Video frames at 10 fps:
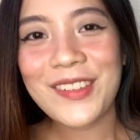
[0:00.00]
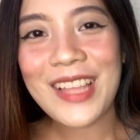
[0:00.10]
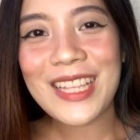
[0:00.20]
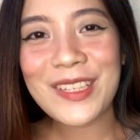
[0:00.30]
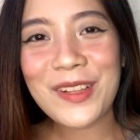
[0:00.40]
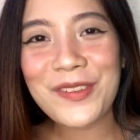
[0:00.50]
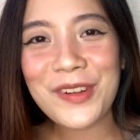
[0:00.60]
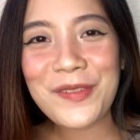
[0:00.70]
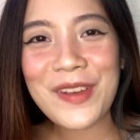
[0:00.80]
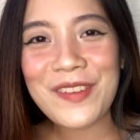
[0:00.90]
that's all
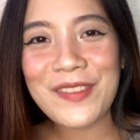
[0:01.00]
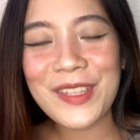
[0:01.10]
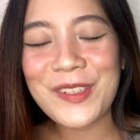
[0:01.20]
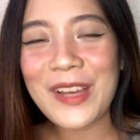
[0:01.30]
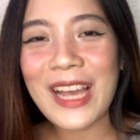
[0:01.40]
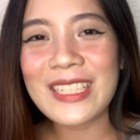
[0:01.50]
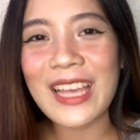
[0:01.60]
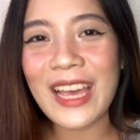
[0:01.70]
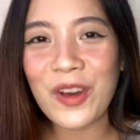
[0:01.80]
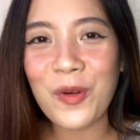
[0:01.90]
for my video, guys.
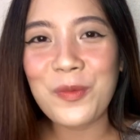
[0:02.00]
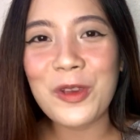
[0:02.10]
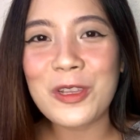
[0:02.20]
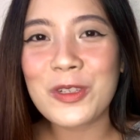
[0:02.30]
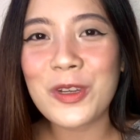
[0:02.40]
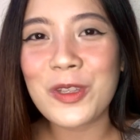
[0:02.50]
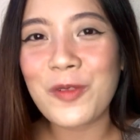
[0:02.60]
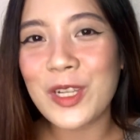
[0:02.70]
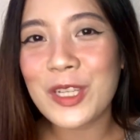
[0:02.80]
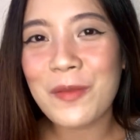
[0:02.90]
I hope you
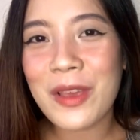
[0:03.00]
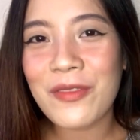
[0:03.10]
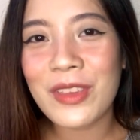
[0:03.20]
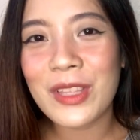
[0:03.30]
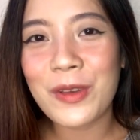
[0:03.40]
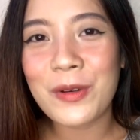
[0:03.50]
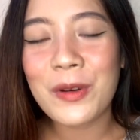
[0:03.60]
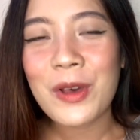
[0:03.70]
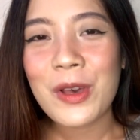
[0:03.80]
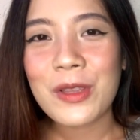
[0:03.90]
enjoyed watching my
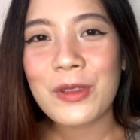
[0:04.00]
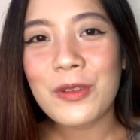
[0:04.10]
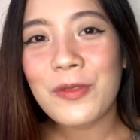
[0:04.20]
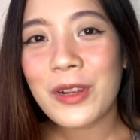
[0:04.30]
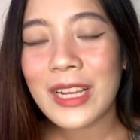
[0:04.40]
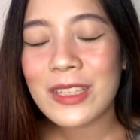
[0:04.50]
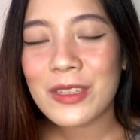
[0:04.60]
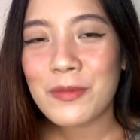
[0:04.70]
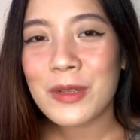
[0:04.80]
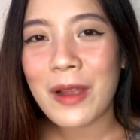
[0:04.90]
video. Don't forget
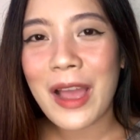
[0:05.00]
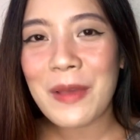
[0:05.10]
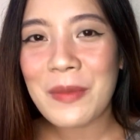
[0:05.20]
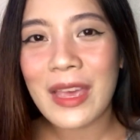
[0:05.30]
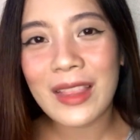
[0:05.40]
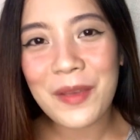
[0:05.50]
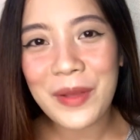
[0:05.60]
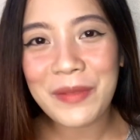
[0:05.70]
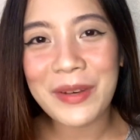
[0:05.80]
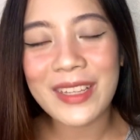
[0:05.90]
to subscribe, hit the
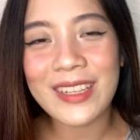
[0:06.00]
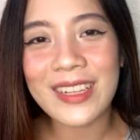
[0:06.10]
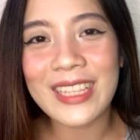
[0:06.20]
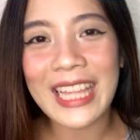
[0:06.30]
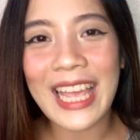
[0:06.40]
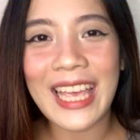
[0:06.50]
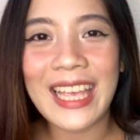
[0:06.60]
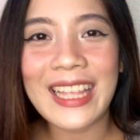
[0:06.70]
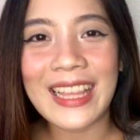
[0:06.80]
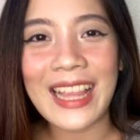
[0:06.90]
bell button,
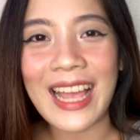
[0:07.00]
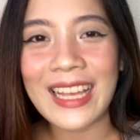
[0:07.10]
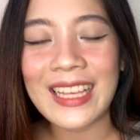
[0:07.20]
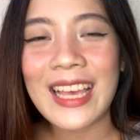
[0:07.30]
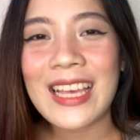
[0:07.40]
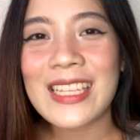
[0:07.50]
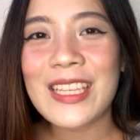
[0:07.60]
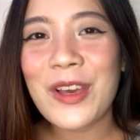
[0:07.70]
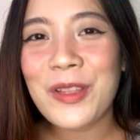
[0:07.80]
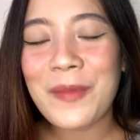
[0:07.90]
and like.
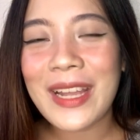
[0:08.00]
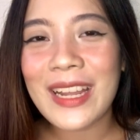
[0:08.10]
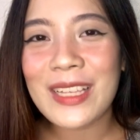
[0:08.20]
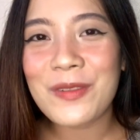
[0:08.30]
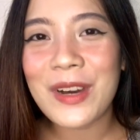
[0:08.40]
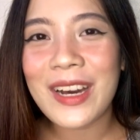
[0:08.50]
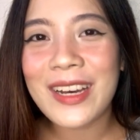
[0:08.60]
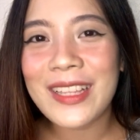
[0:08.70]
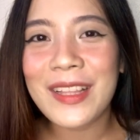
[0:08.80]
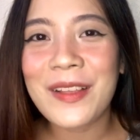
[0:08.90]
See you on my next one.